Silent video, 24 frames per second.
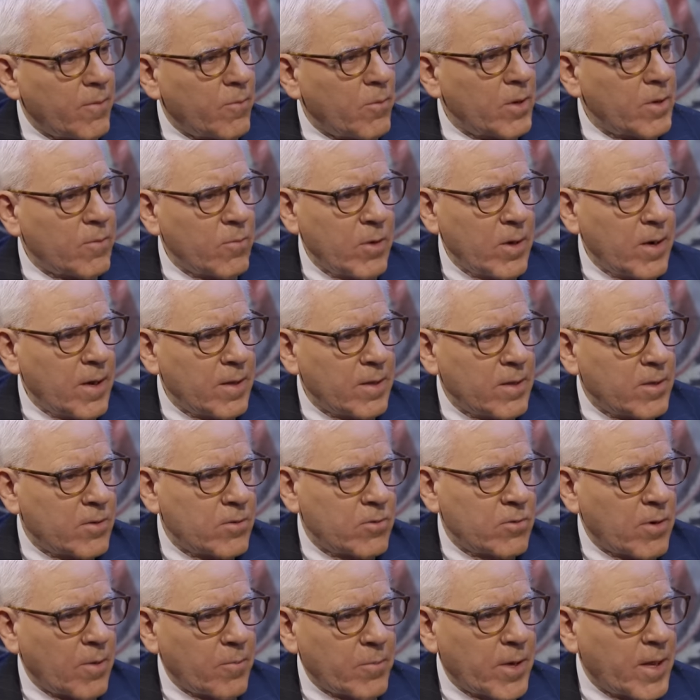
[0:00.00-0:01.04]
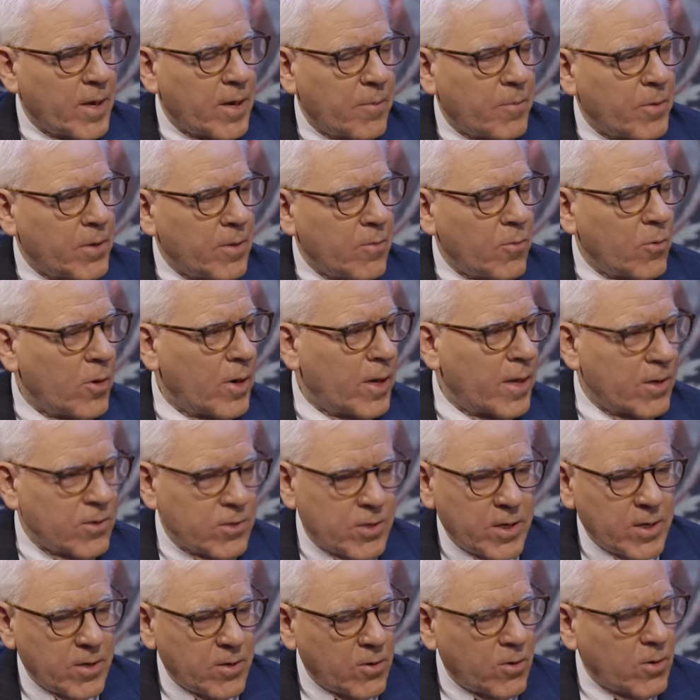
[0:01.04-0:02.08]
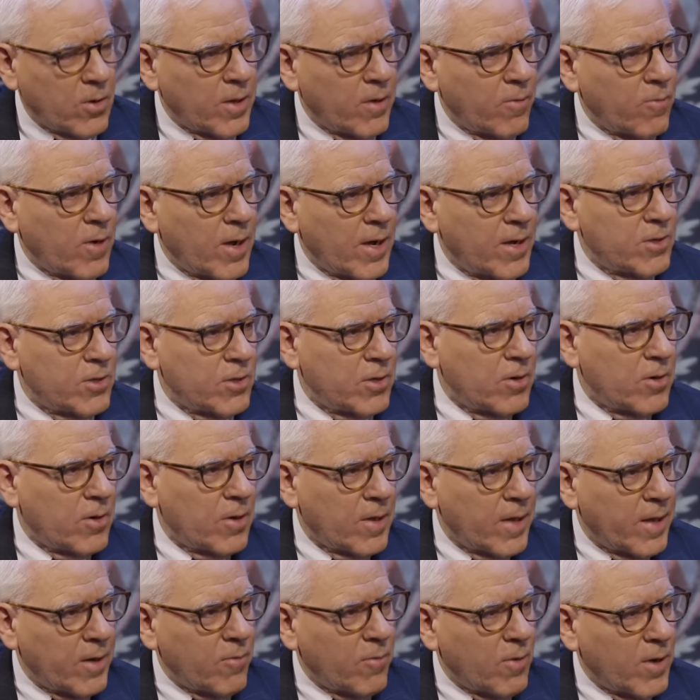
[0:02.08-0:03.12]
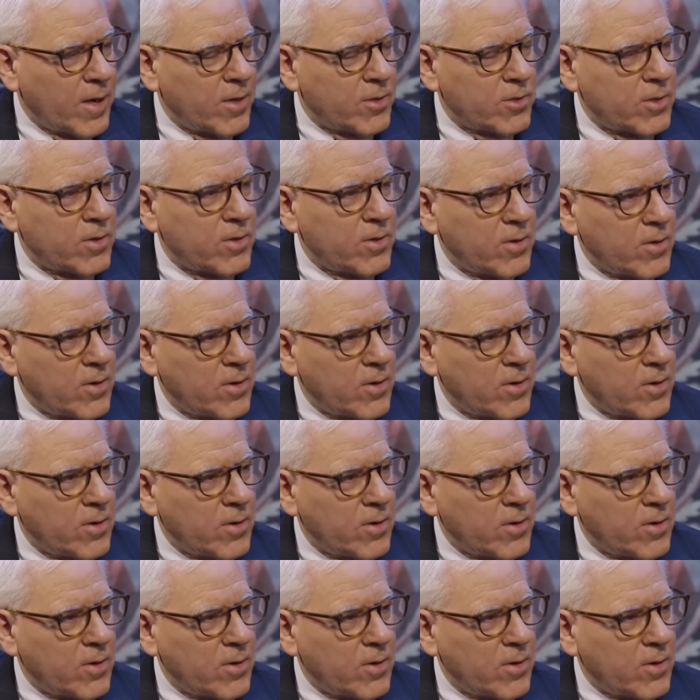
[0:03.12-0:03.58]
When, when, did Trump get up in the morning? Is he an early riser, a late riser?